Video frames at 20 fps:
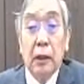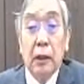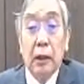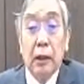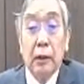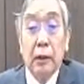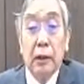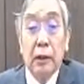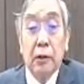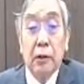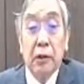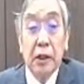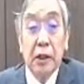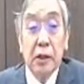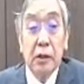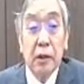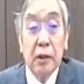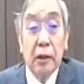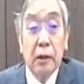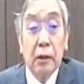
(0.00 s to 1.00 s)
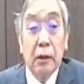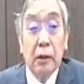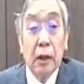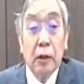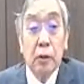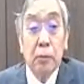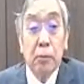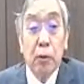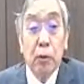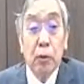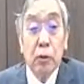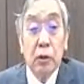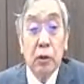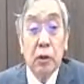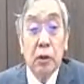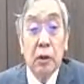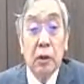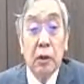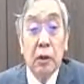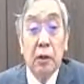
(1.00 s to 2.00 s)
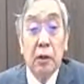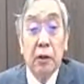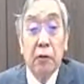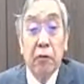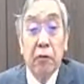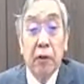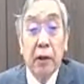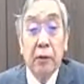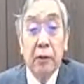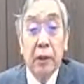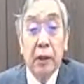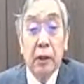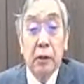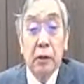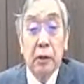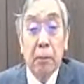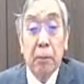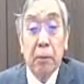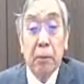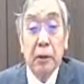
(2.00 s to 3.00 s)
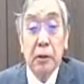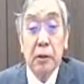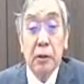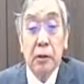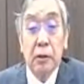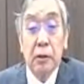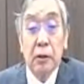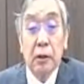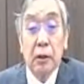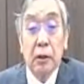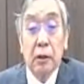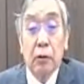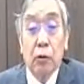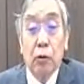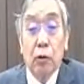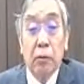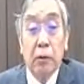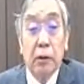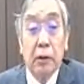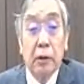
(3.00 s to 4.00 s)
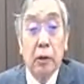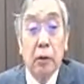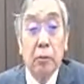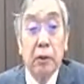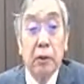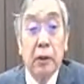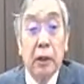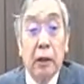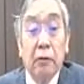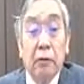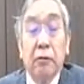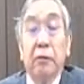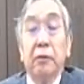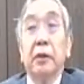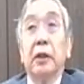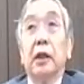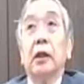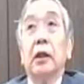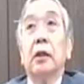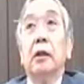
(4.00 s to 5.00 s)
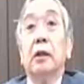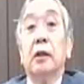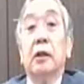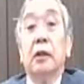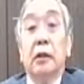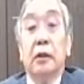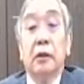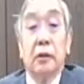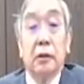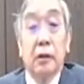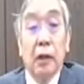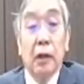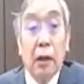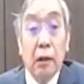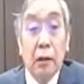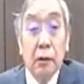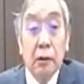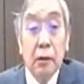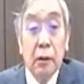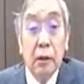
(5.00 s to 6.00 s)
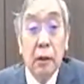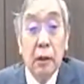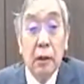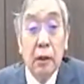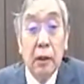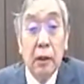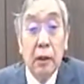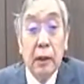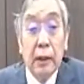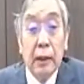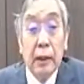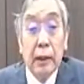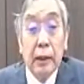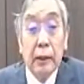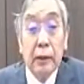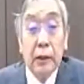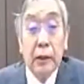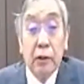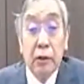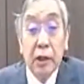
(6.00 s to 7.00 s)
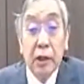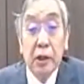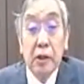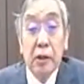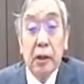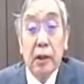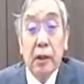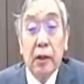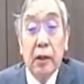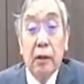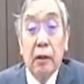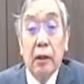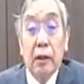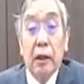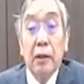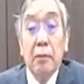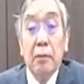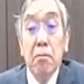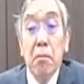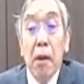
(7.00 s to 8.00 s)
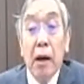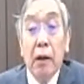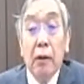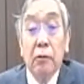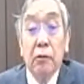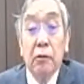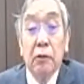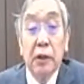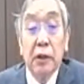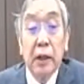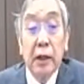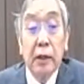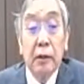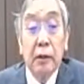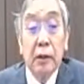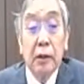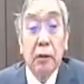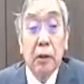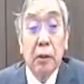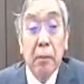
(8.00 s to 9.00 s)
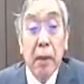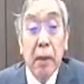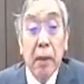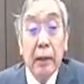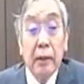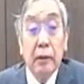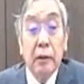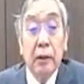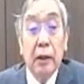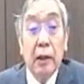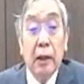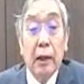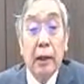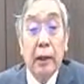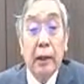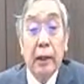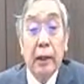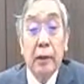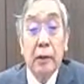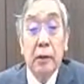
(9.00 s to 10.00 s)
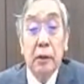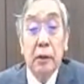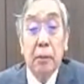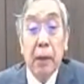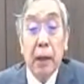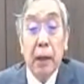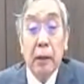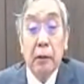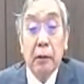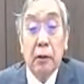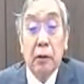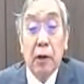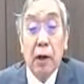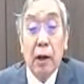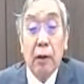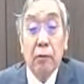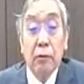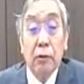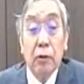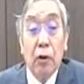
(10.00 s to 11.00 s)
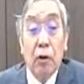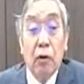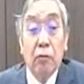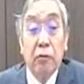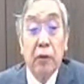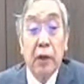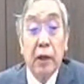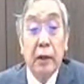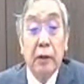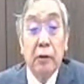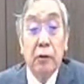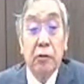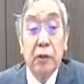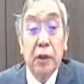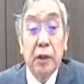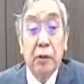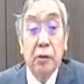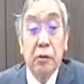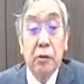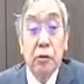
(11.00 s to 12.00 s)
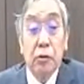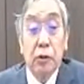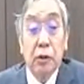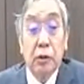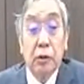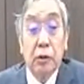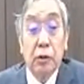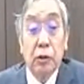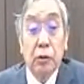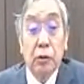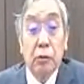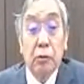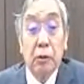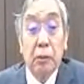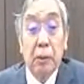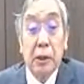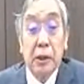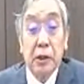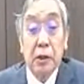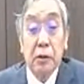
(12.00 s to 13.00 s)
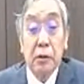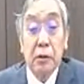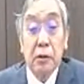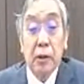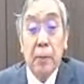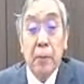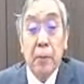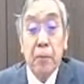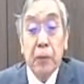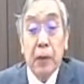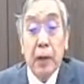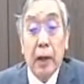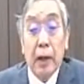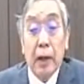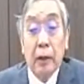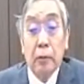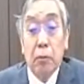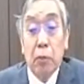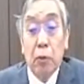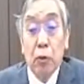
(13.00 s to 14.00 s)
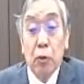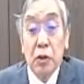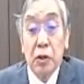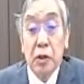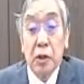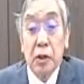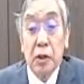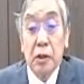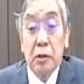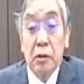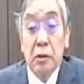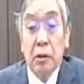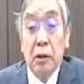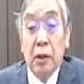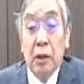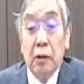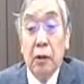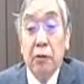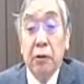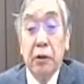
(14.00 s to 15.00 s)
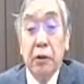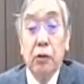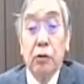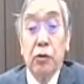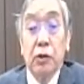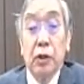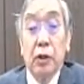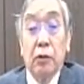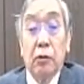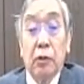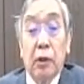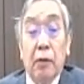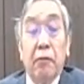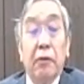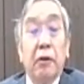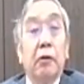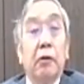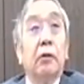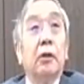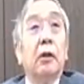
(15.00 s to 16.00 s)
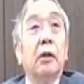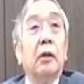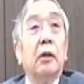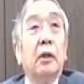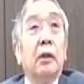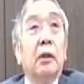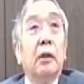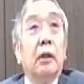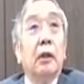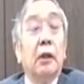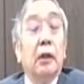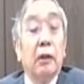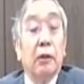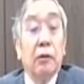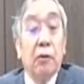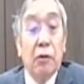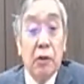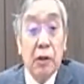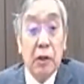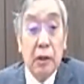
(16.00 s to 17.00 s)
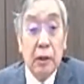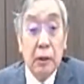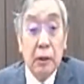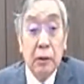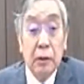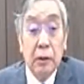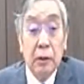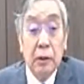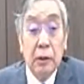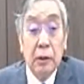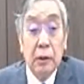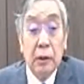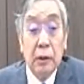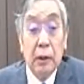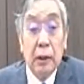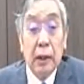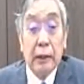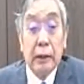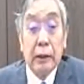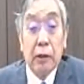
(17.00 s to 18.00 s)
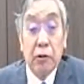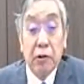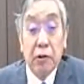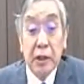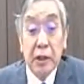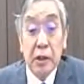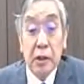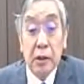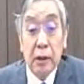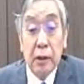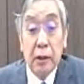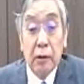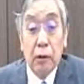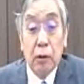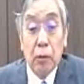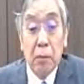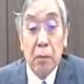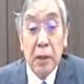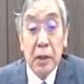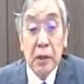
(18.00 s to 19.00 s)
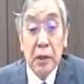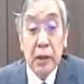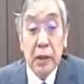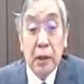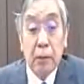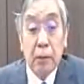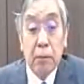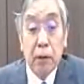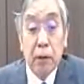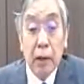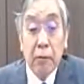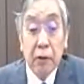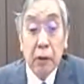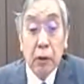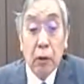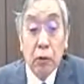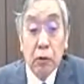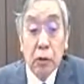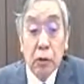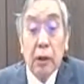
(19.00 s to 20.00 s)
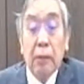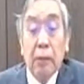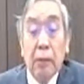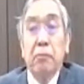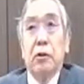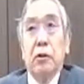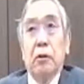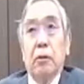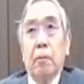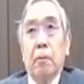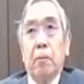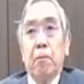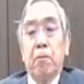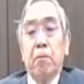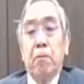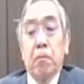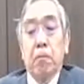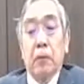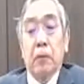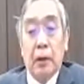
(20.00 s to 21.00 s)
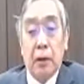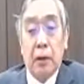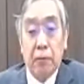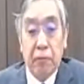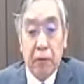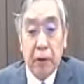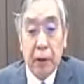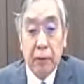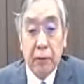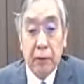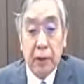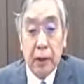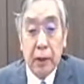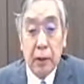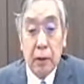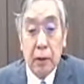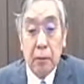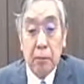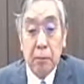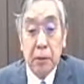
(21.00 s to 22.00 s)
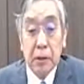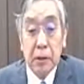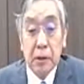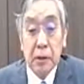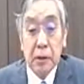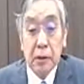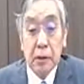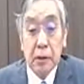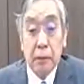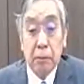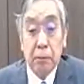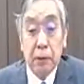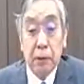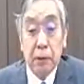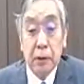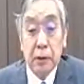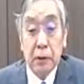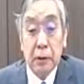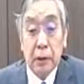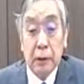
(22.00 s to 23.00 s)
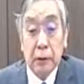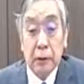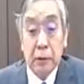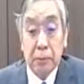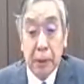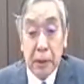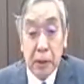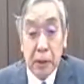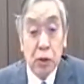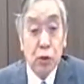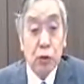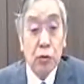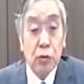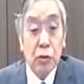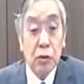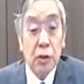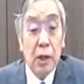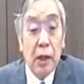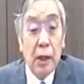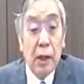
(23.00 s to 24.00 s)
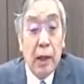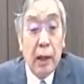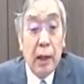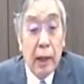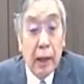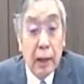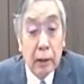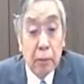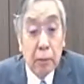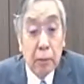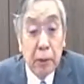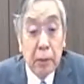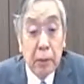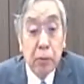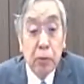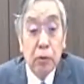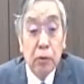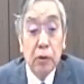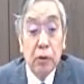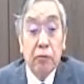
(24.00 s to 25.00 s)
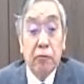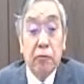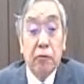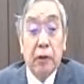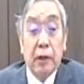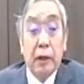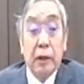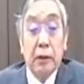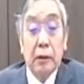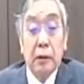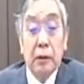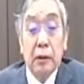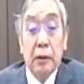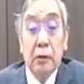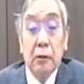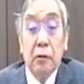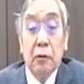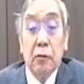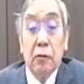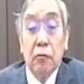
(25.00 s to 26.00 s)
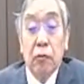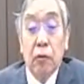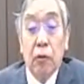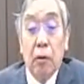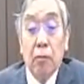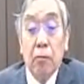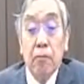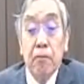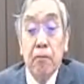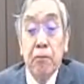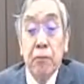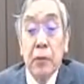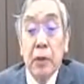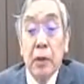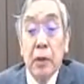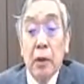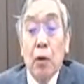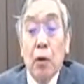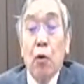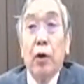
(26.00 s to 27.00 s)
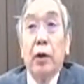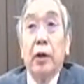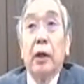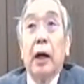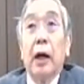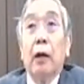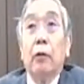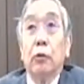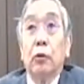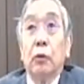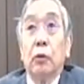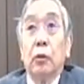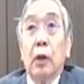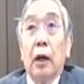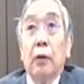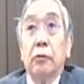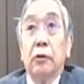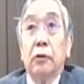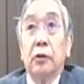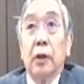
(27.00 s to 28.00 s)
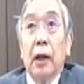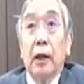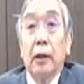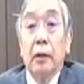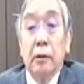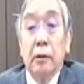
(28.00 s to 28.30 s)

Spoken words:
a decrease in exports, reflecting suppressed global economic activity. Second, a decrease in inbound related demand against the background of entry restriction measures and policies reducing travel. And third, a decrease in domestic private consumption, reflecting business suspensions and people refraining from going out outside.